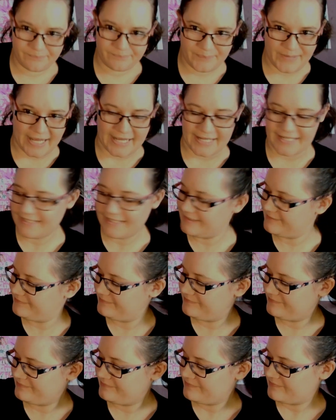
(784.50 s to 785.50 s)
bag,
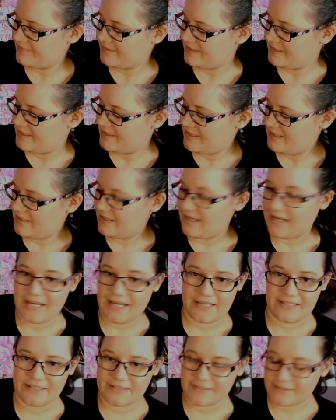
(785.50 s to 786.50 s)

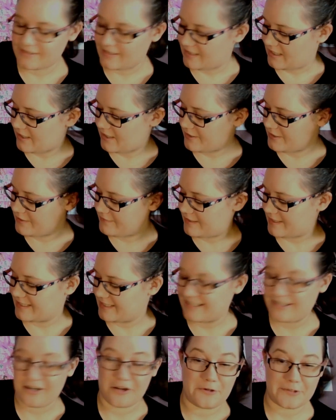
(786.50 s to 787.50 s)
and it's I like the fact that
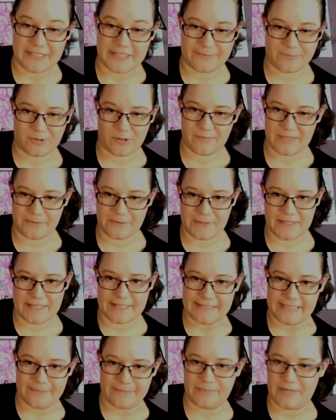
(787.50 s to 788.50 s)
it closes properly with the
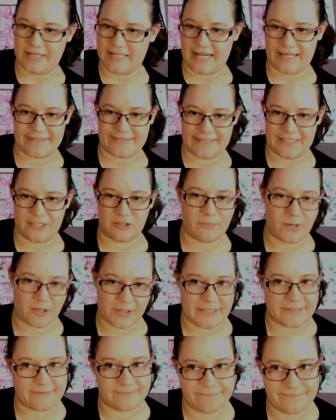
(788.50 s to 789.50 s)
zip and it has a little pocket,